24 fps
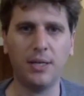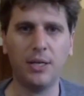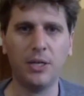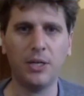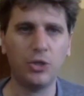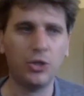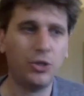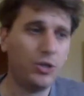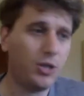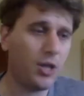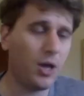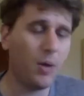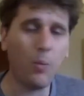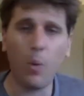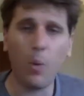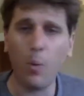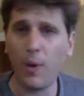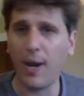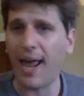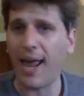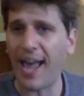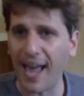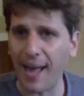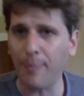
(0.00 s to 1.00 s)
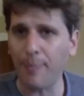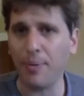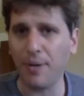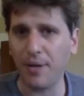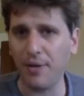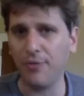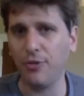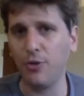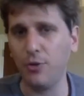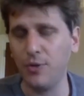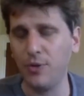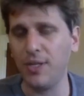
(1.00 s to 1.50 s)
And then what would happen
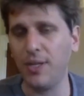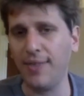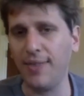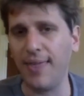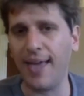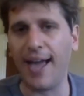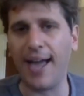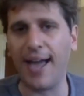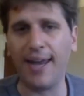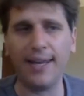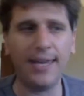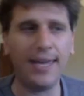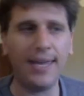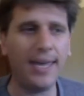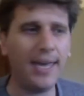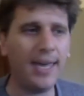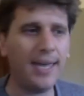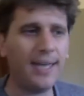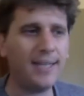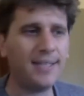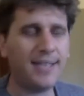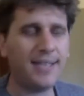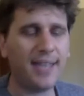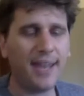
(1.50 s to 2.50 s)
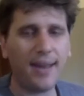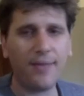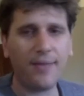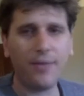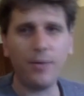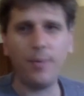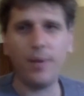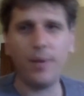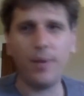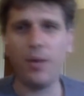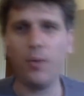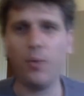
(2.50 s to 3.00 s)
if you did that is that
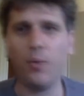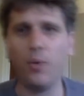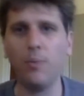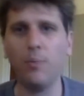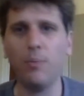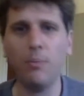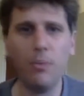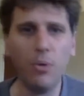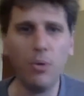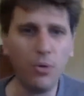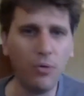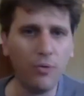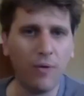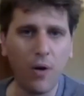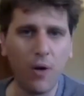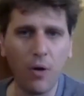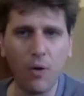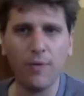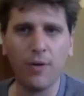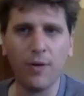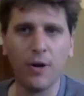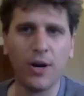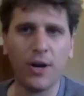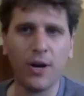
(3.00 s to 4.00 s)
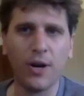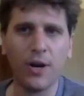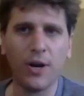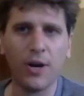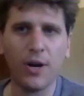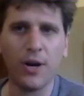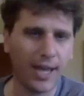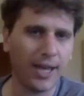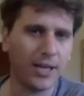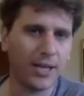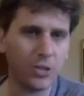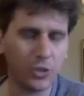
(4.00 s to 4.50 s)
everybody would move over to
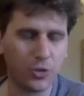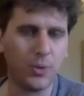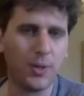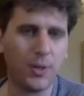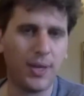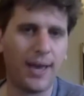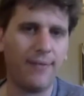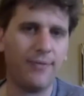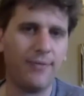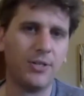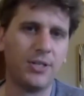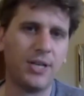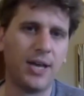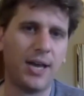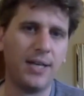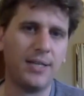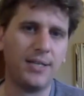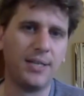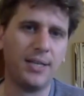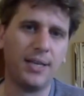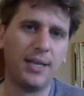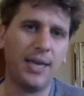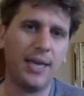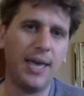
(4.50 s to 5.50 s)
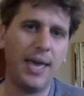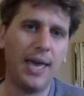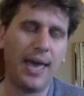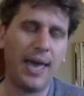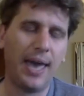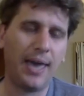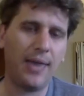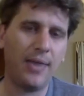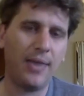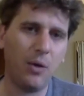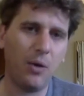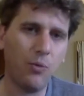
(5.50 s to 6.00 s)
contextual advertising,
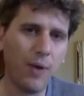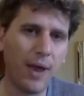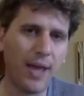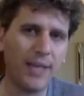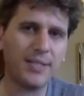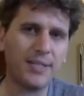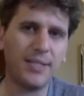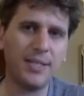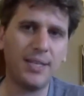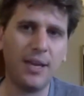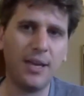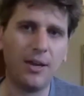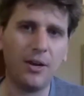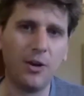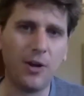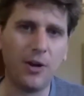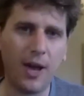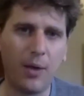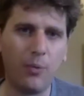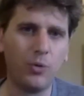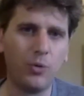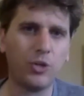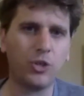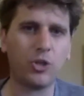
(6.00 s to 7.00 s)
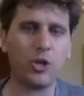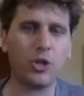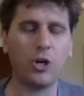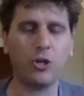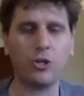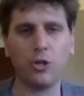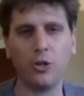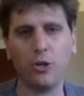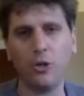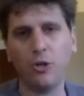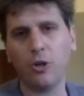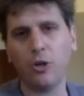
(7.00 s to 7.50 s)
and the rest of the internet would start
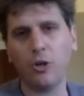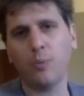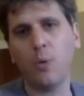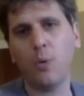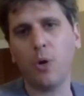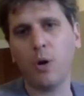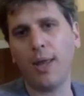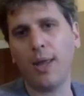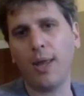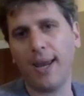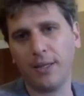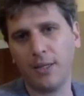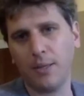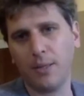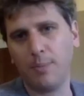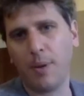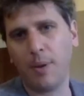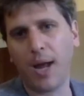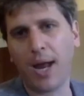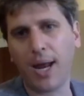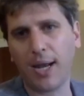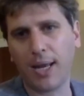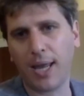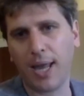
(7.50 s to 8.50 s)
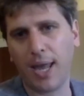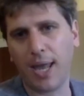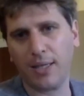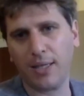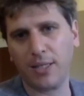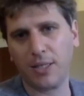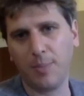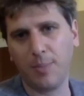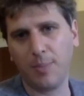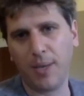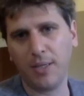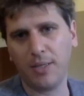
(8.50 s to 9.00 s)
to look more like the podcast
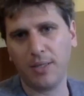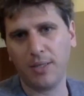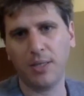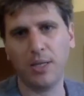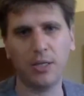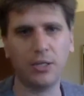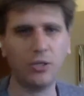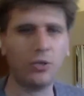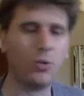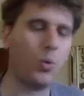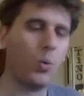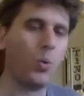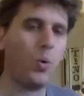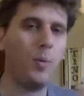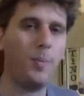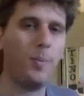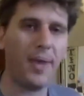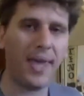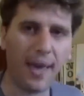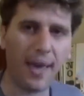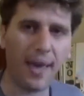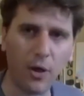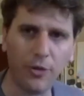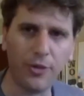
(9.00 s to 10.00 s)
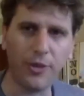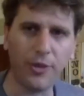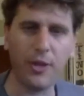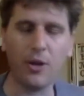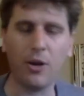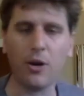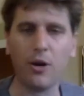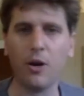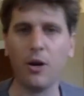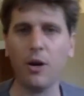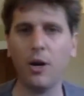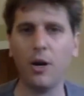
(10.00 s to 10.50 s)
space. So it would be
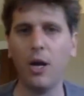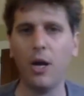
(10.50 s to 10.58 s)
healthier.